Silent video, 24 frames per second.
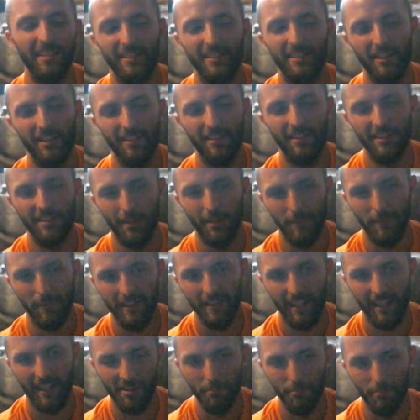is
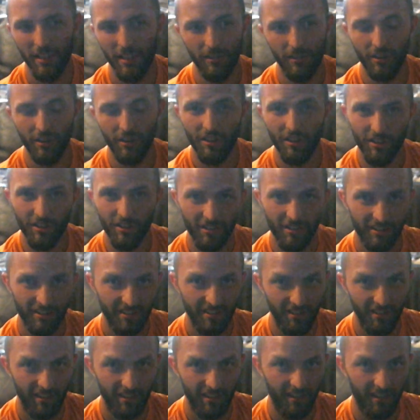
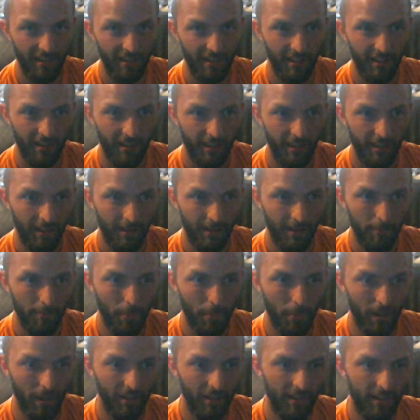to, I
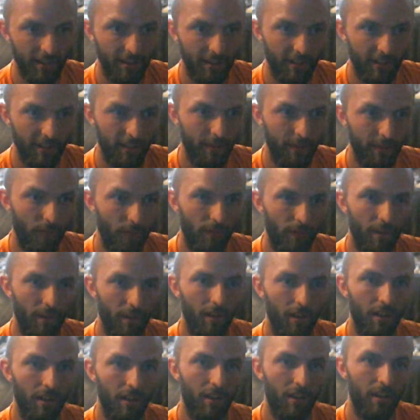want to use the word
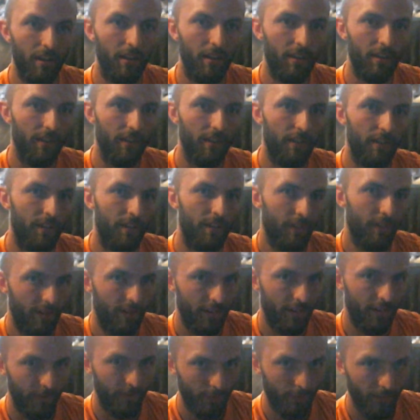learn, but it's not necessarily
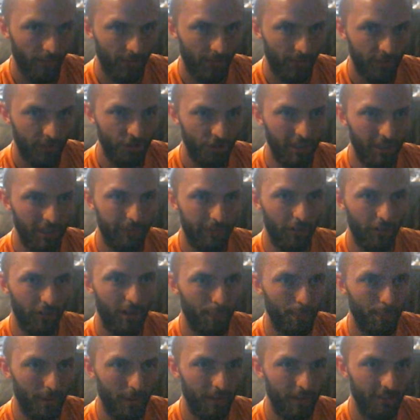something that can be
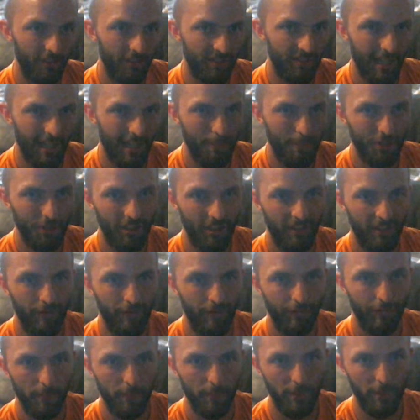learned,
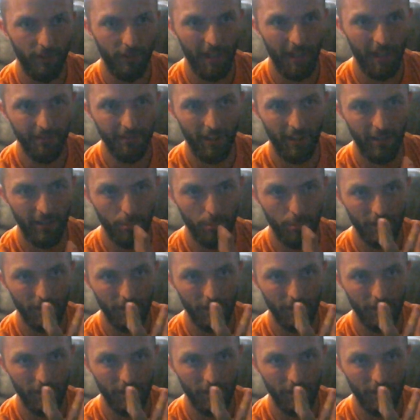but